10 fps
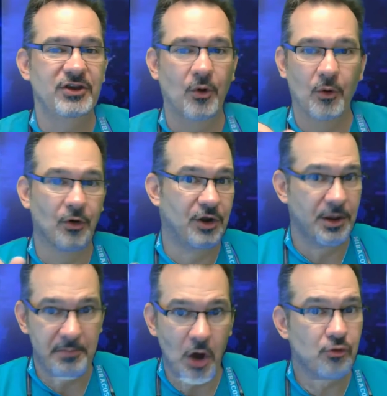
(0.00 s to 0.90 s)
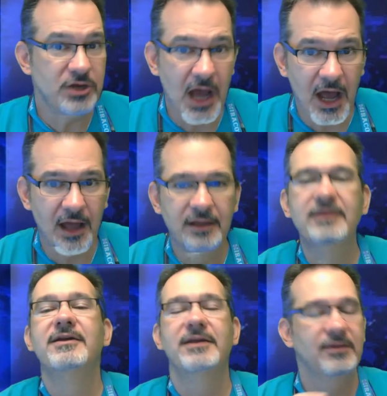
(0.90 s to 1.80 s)
or pneumonia,
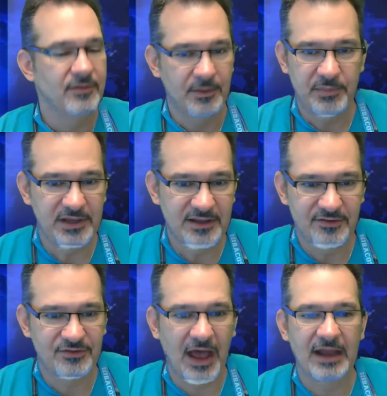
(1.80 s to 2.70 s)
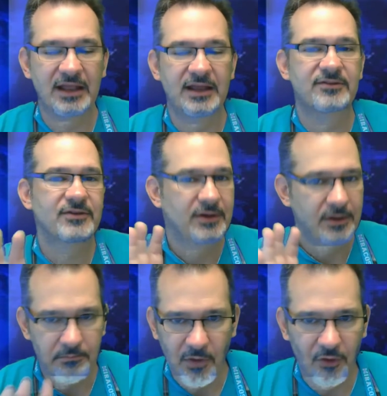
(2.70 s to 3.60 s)
the P is silent.
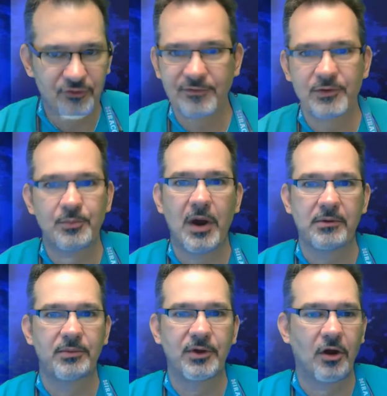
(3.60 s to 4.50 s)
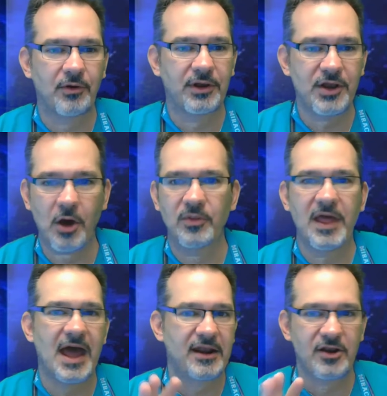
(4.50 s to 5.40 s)
Most of you probably already know
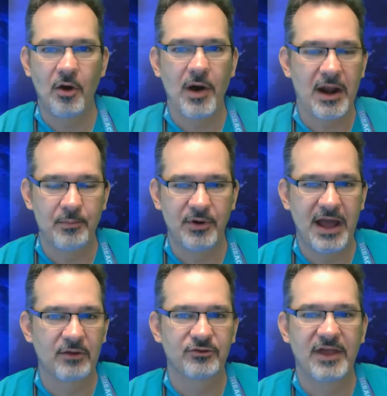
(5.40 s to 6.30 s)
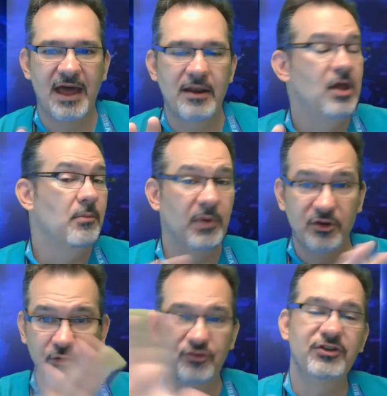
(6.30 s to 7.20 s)
that and know how to pronounce that, but
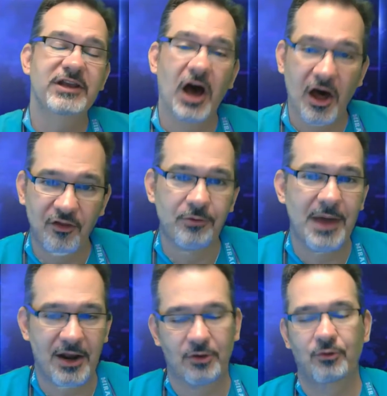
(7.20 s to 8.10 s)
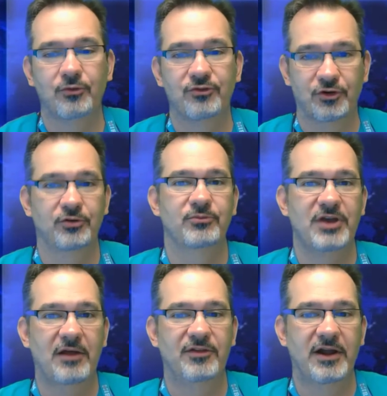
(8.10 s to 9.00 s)
you'll see other medical terms
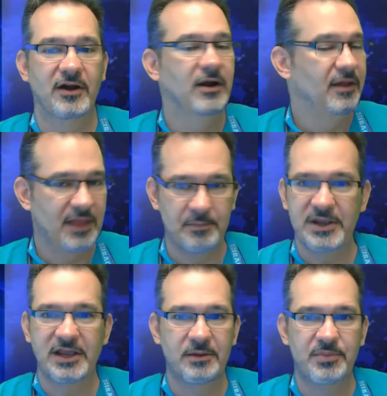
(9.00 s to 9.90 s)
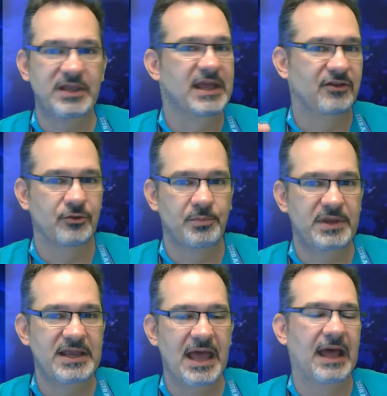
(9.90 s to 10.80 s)
out there that begin PS or
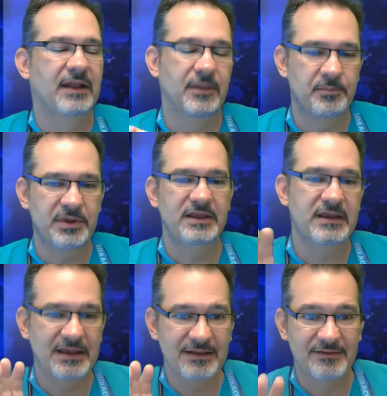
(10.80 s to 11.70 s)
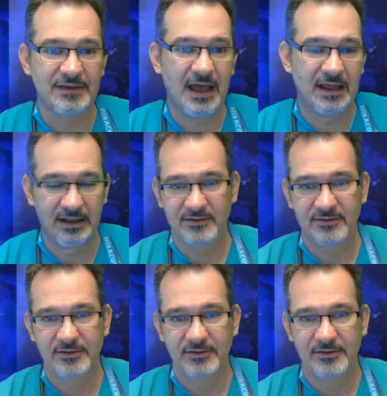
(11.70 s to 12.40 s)
PN. The P is silent.